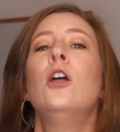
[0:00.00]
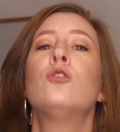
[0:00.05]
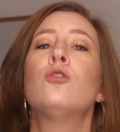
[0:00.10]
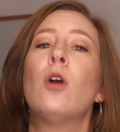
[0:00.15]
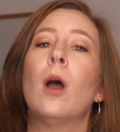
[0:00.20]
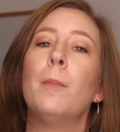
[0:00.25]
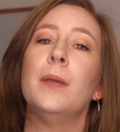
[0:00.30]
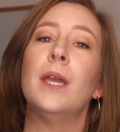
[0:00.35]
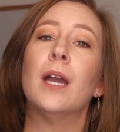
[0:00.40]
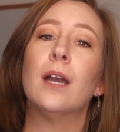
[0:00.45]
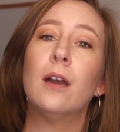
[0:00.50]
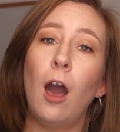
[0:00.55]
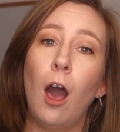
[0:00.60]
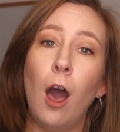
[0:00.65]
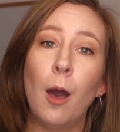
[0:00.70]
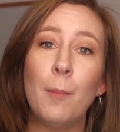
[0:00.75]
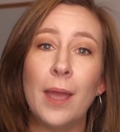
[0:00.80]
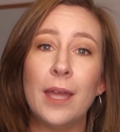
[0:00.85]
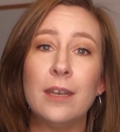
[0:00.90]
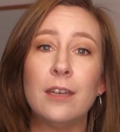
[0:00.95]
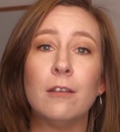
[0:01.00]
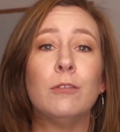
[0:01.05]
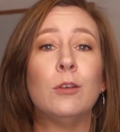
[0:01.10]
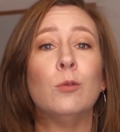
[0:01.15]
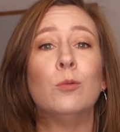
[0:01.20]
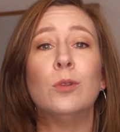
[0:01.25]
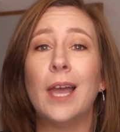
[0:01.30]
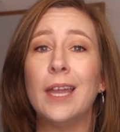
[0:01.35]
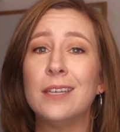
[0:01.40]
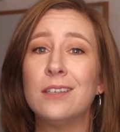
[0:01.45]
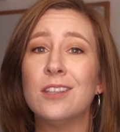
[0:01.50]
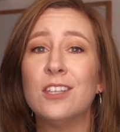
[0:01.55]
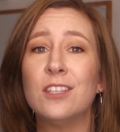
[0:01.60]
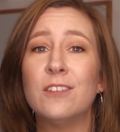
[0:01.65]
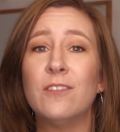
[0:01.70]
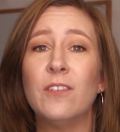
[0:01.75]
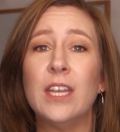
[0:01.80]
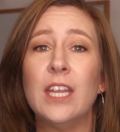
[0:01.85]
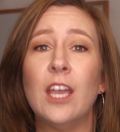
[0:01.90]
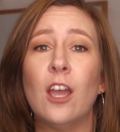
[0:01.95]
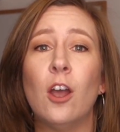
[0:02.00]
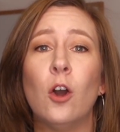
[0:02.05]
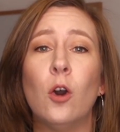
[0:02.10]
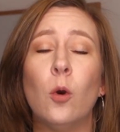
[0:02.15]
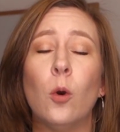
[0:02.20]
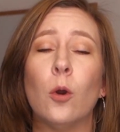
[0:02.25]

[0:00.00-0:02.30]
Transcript: Drop me a comment if you liked this video